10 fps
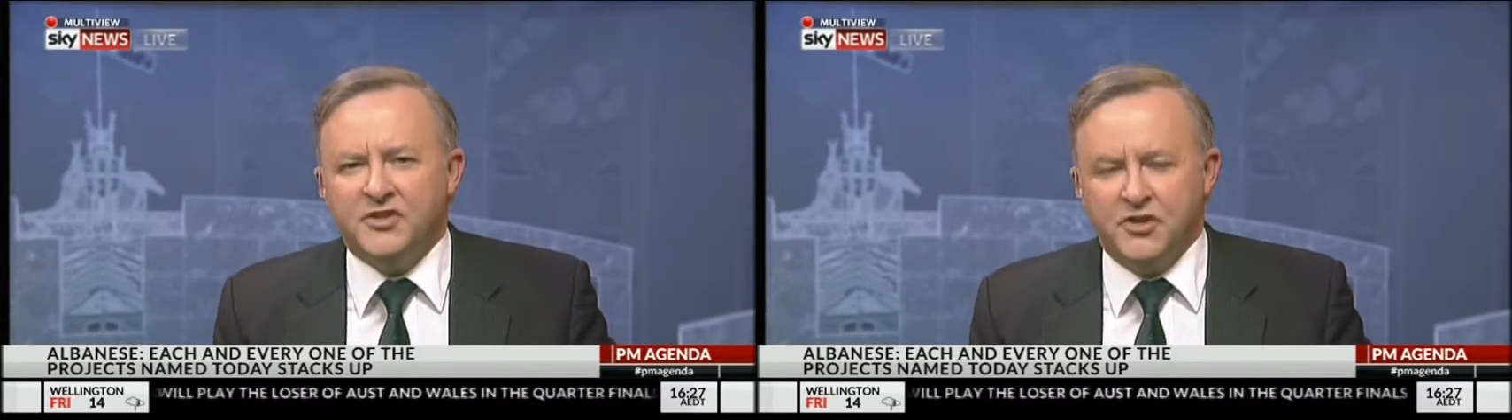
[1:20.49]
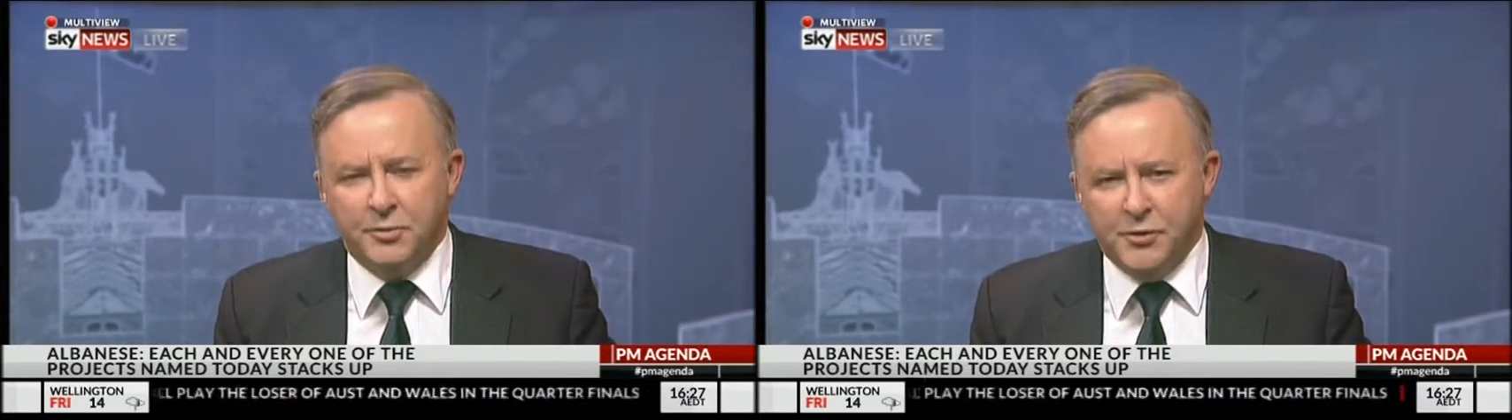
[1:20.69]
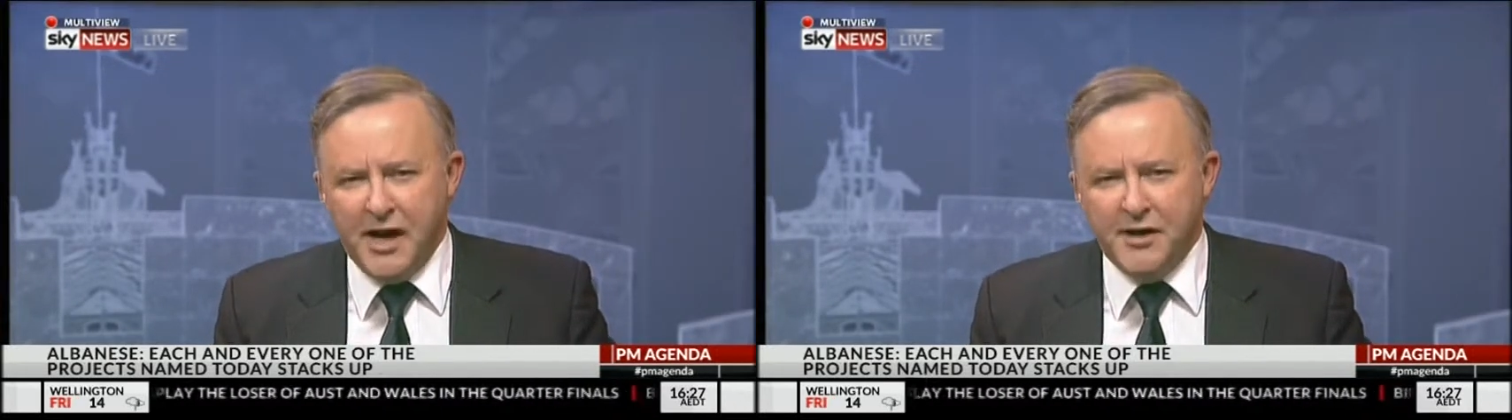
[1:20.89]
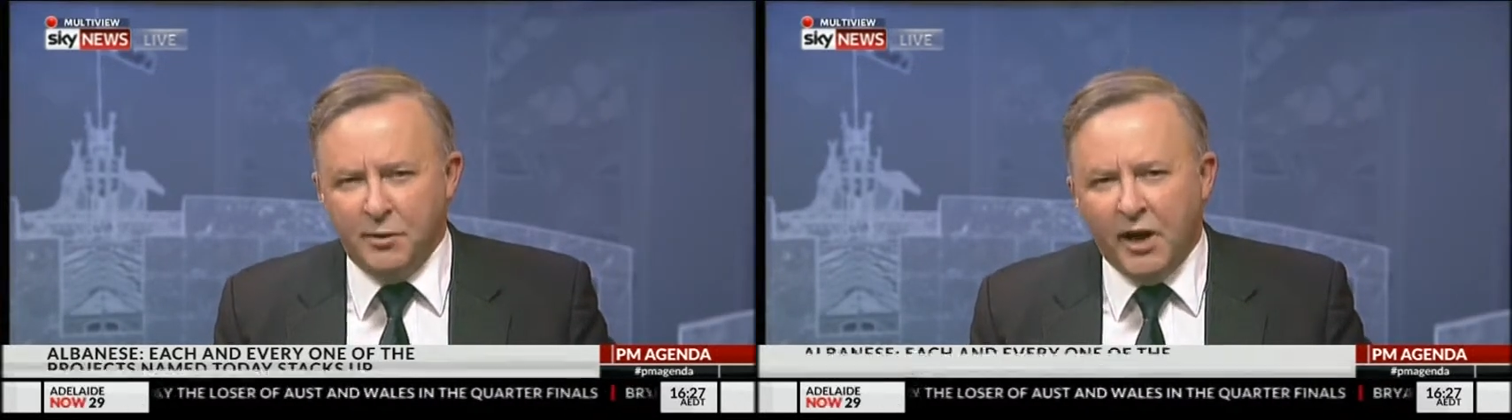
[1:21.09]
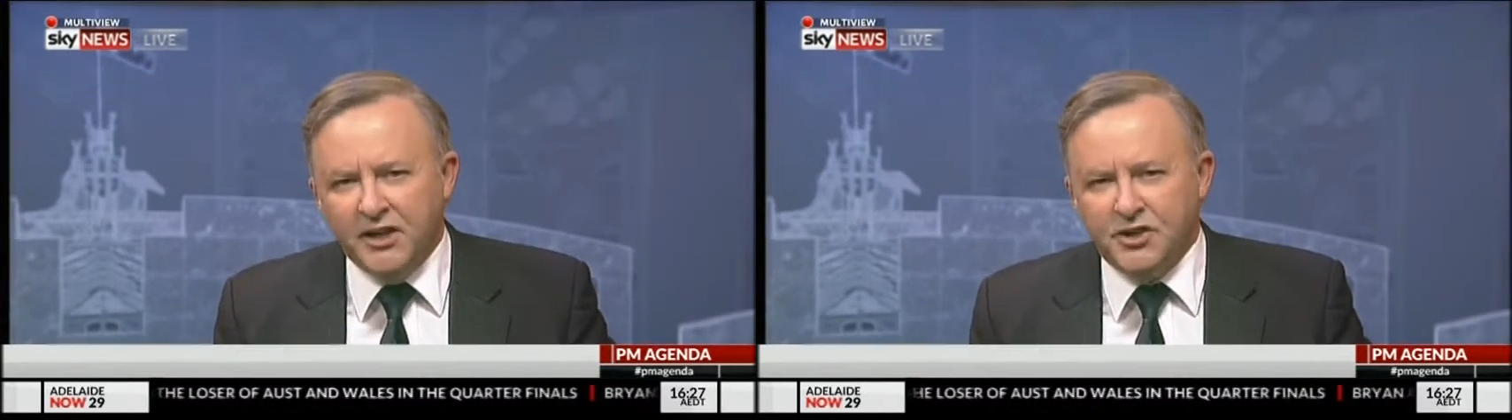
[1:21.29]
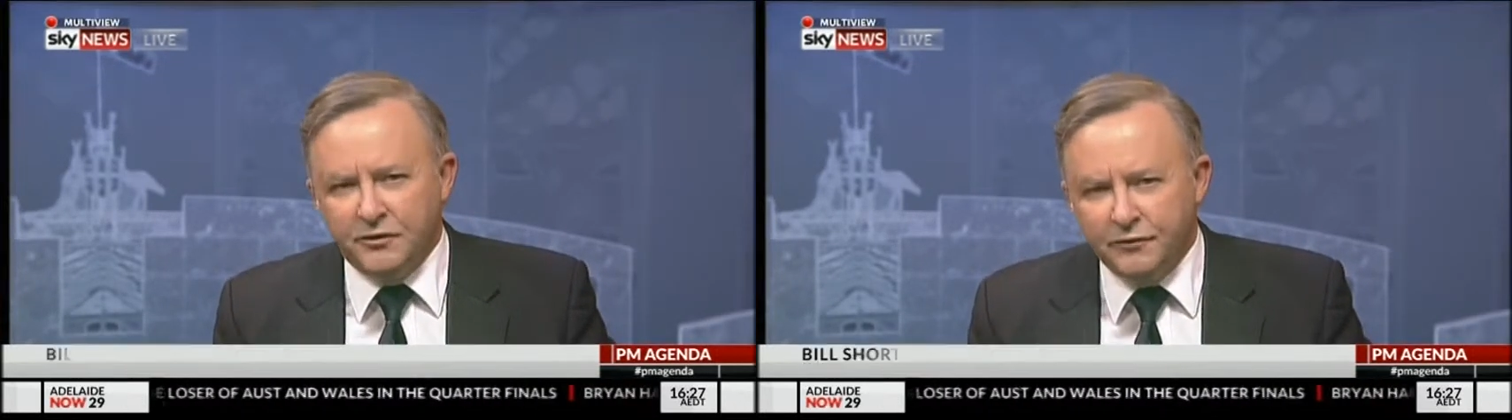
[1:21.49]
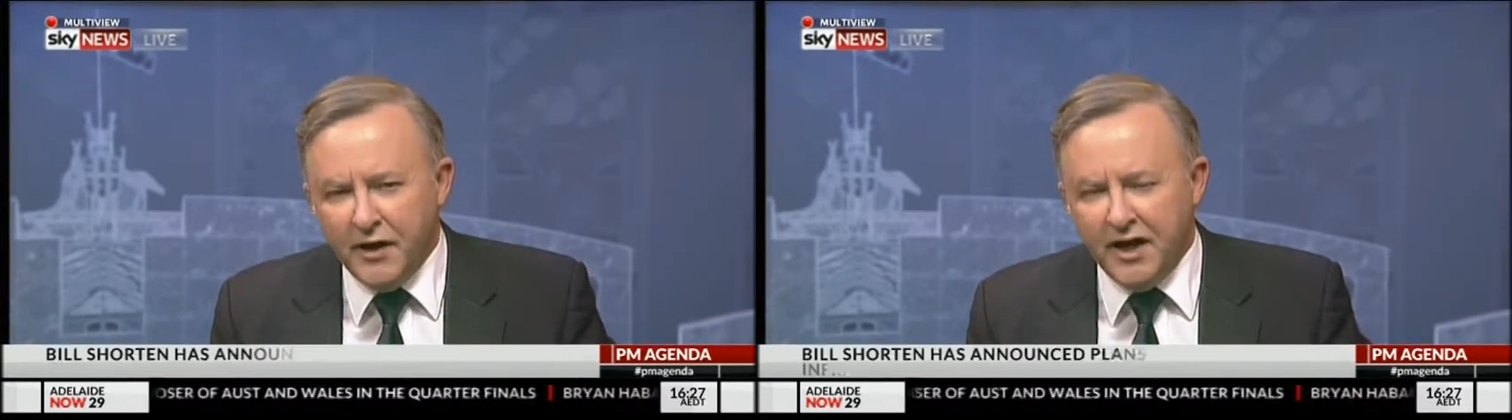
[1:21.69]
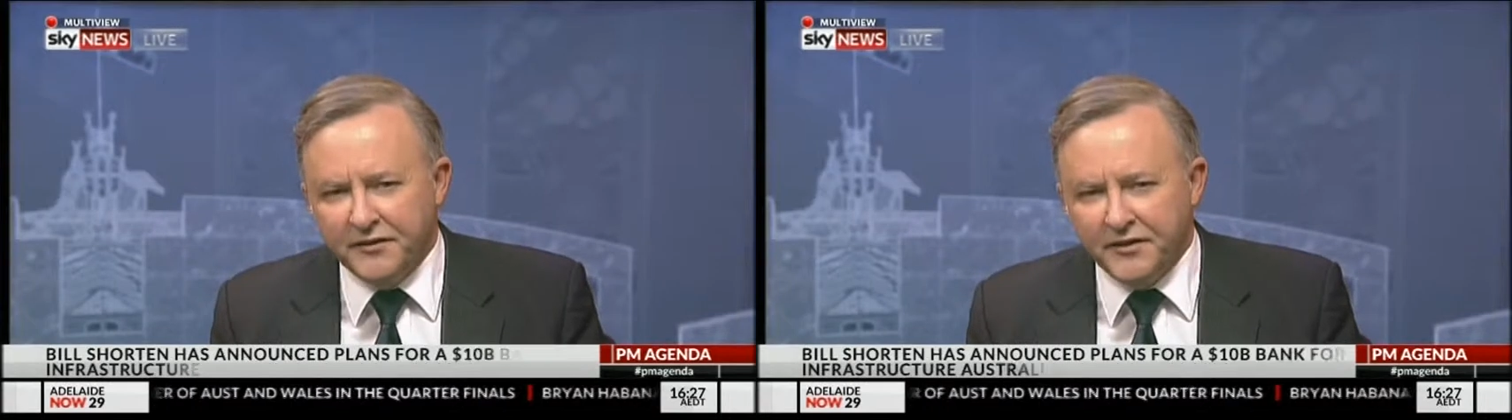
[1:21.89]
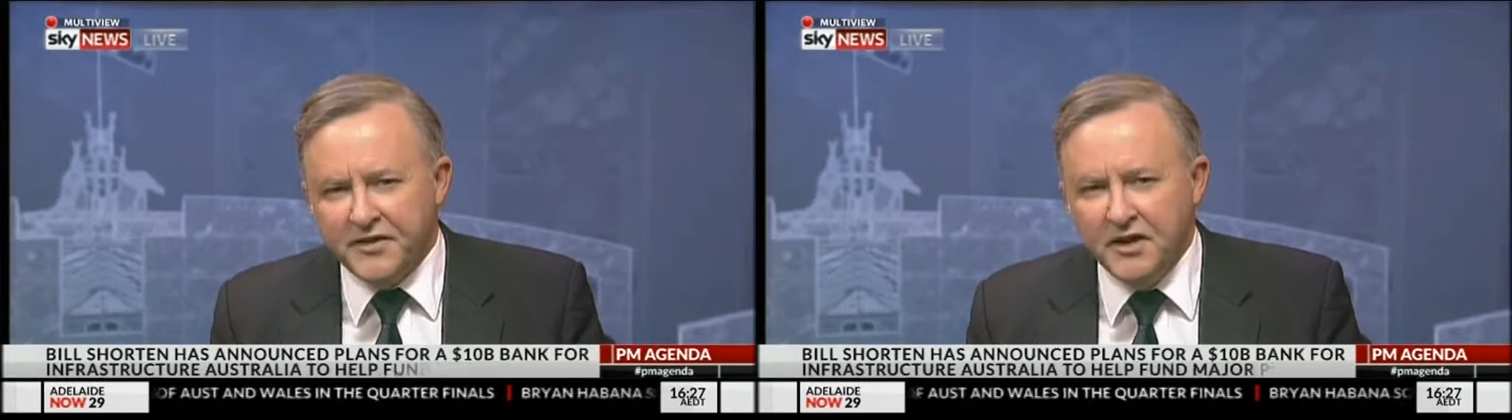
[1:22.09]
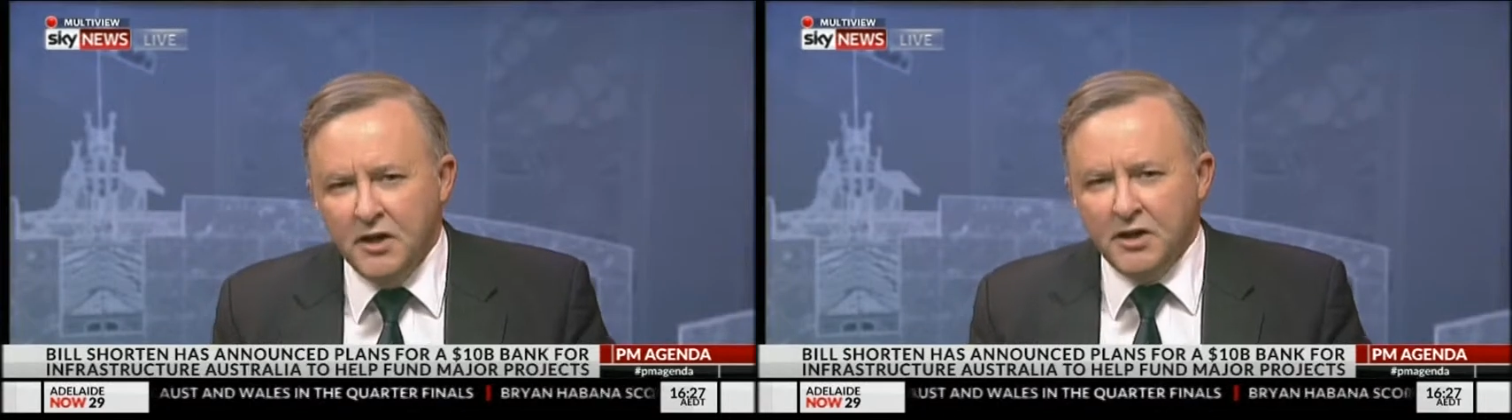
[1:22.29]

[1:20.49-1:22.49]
superannuation funds.